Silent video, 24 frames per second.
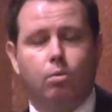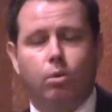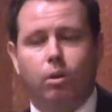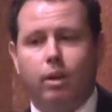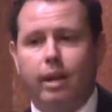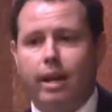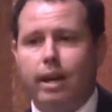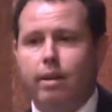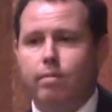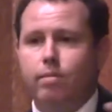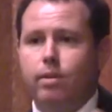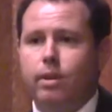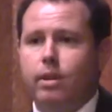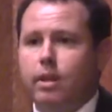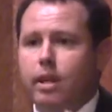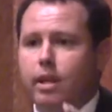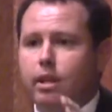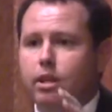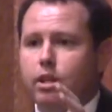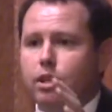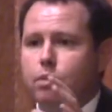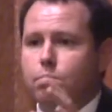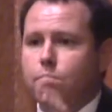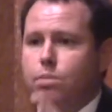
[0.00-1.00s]
Well,
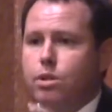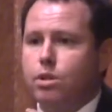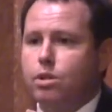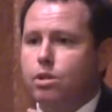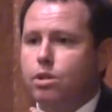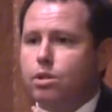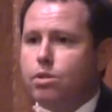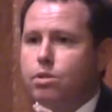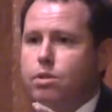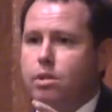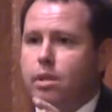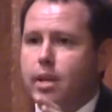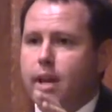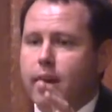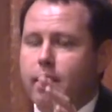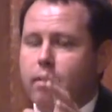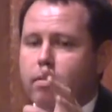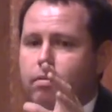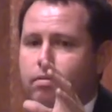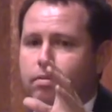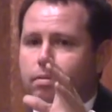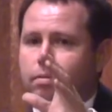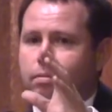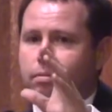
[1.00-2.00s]
everything that's produced
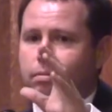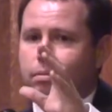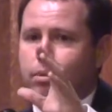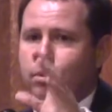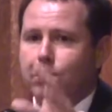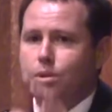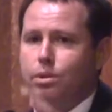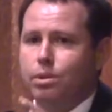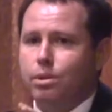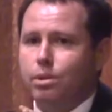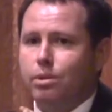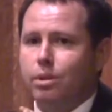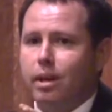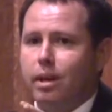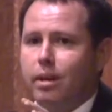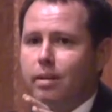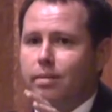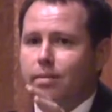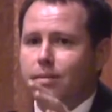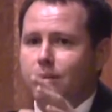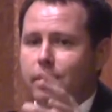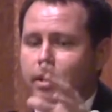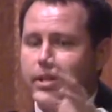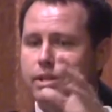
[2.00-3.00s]
out of Mildura
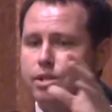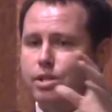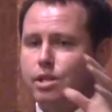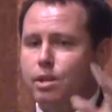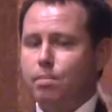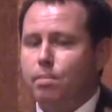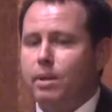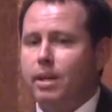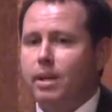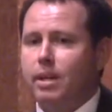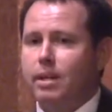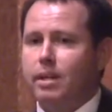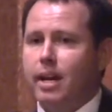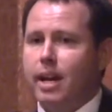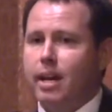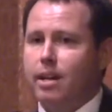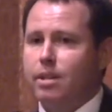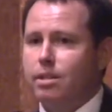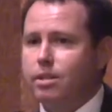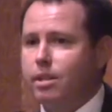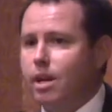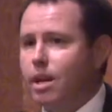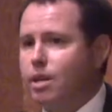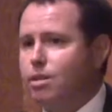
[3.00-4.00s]
in shipping
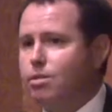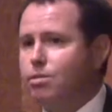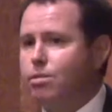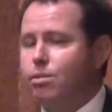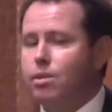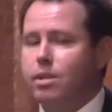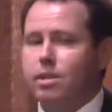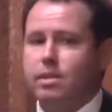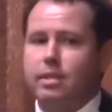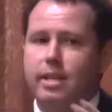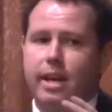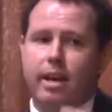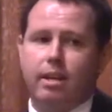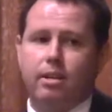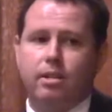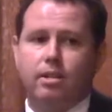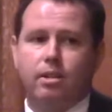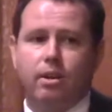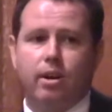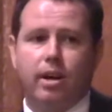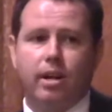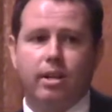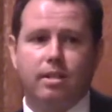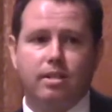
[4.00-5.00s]
containers goes through the
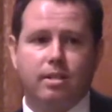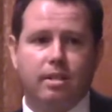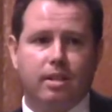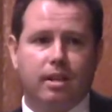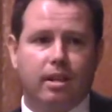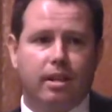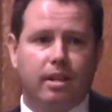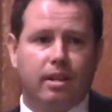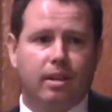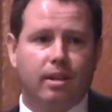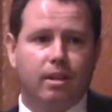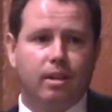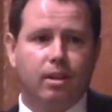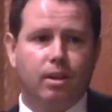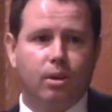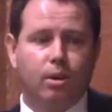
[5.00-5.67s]
South China Sea.